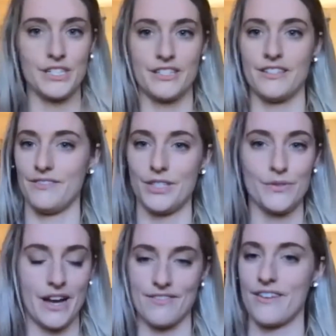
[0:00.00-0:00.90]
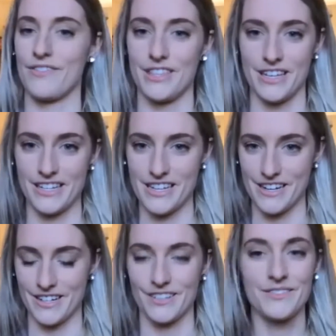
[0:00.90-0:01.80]
you have everything
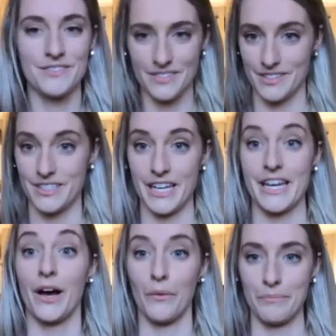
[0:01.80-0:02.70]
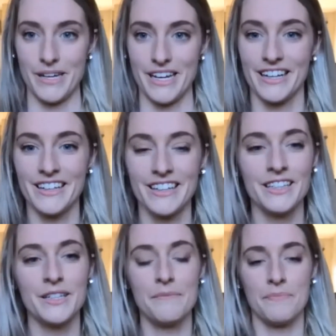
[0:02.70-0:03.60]
here, like help me.
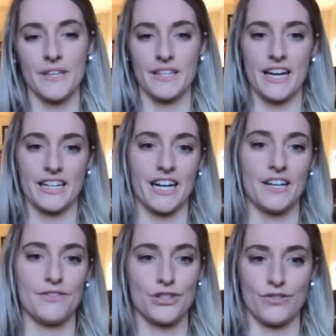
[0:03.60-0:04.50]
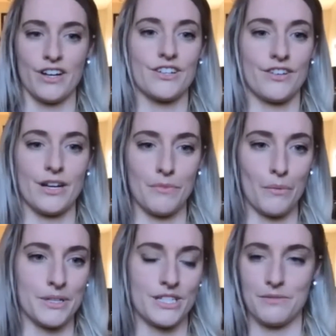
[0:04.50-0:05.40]
And that kind of surrendering
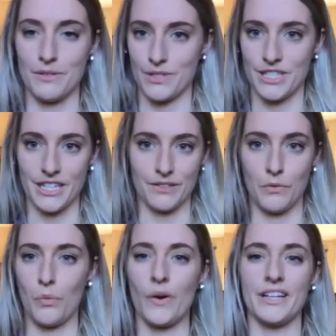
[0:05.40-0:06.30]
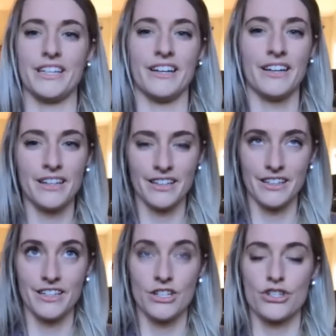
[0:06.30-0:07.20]
moment to me was like one
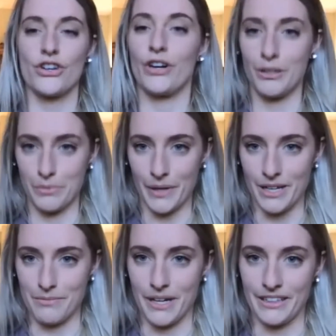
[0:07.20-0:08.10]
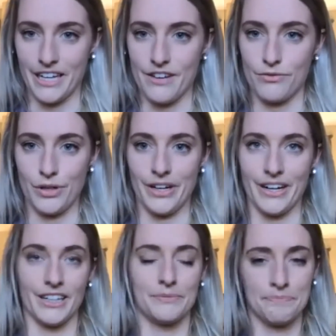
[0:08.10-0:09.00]
turning point in my life where